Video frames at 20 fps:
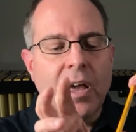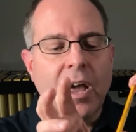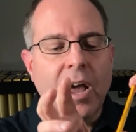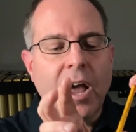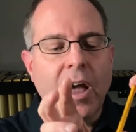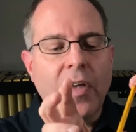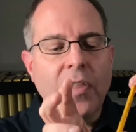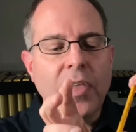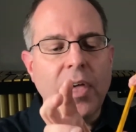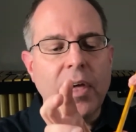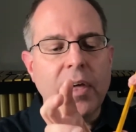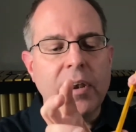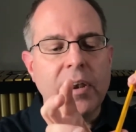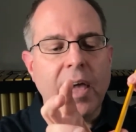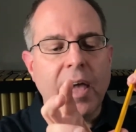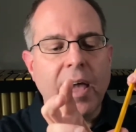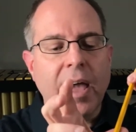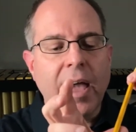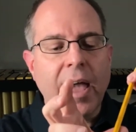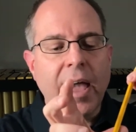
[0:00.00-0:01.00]
and then
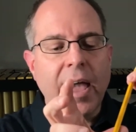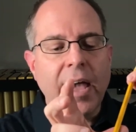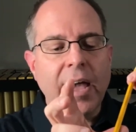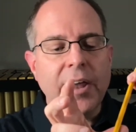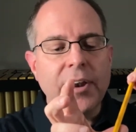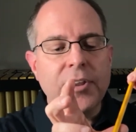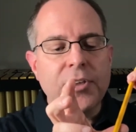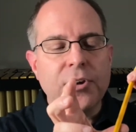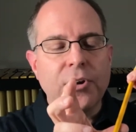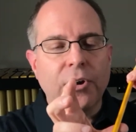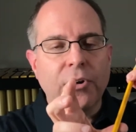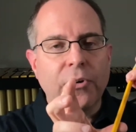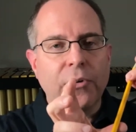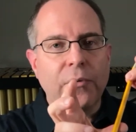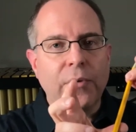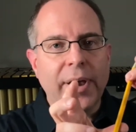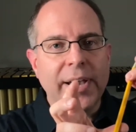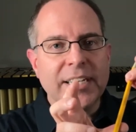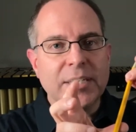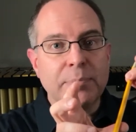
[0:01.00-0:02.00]
add your
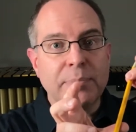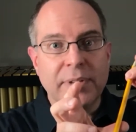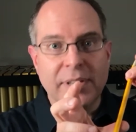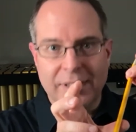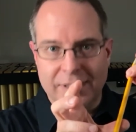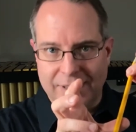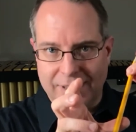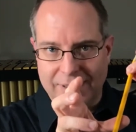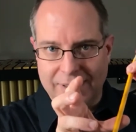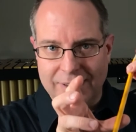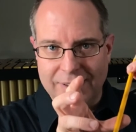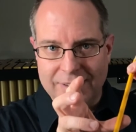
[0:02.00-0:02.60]
right pinky.